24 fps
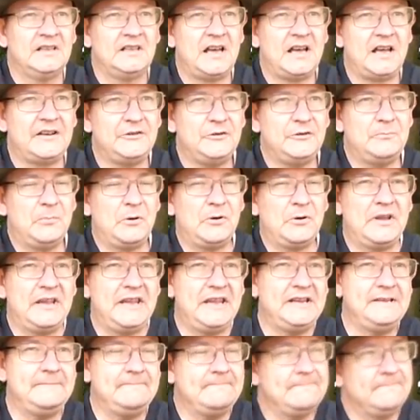and you put
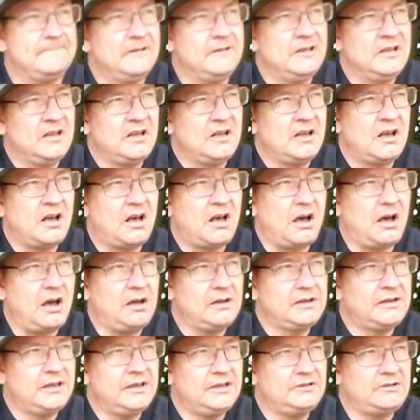in
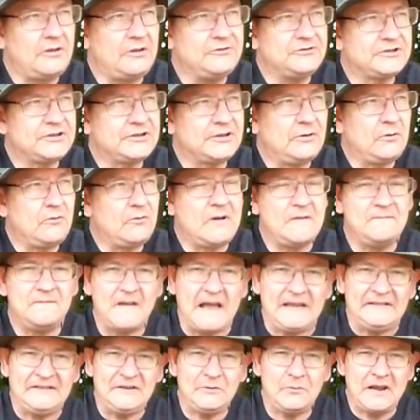archaeological
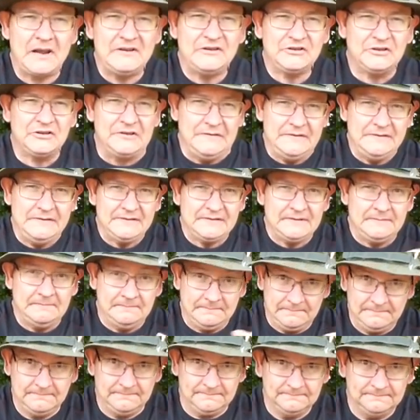evaluations,
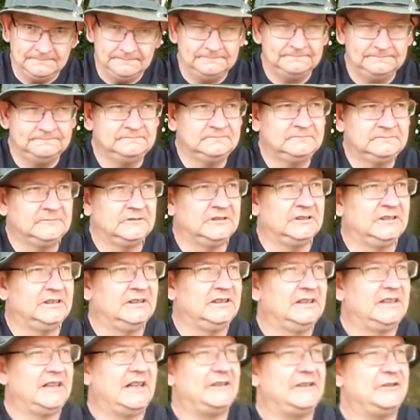
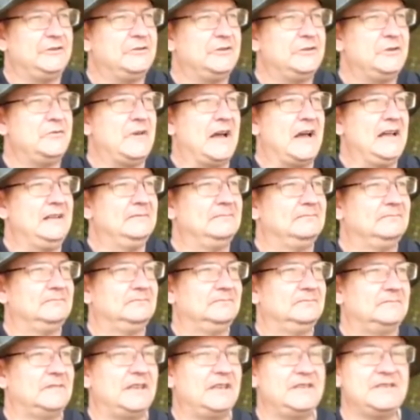and you do that,
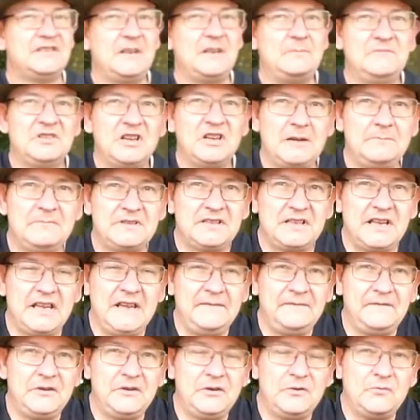and sometimes
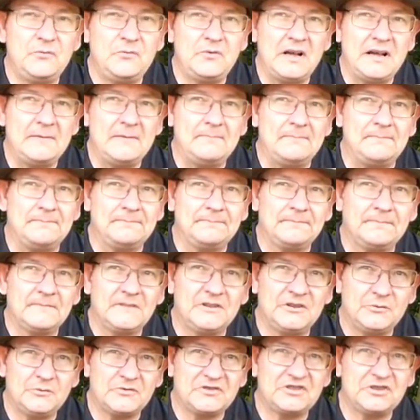if you
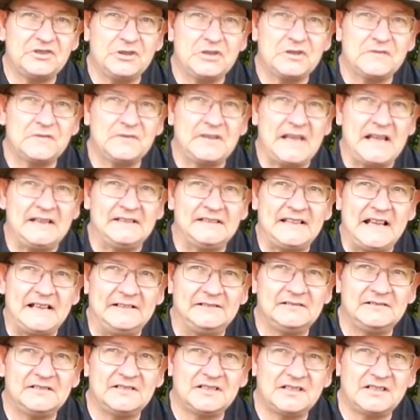do a search for that, that
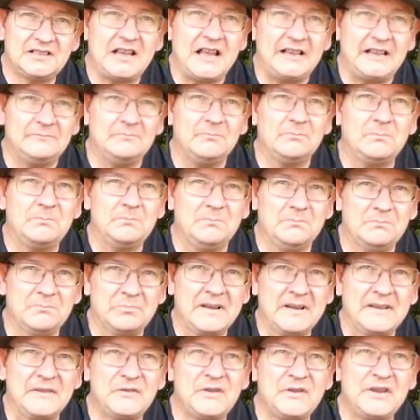can
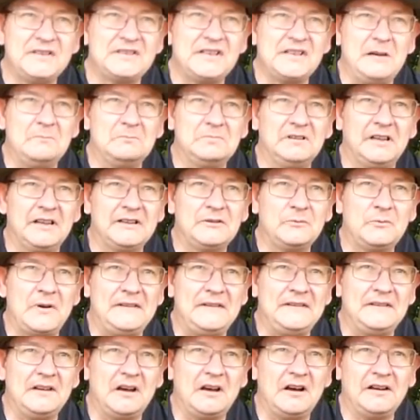bring things up like
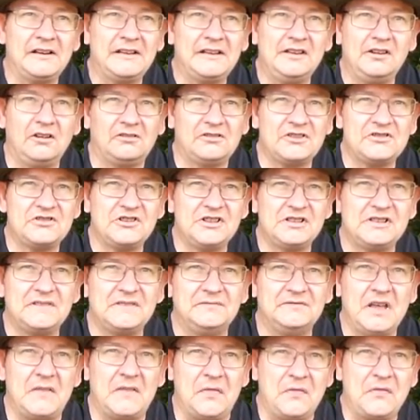when archaeologists
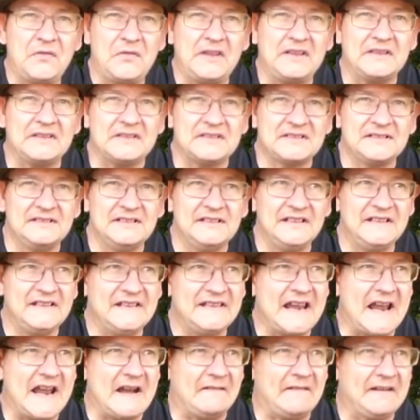have done things in
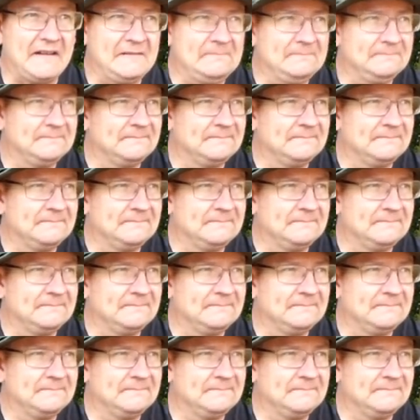the area.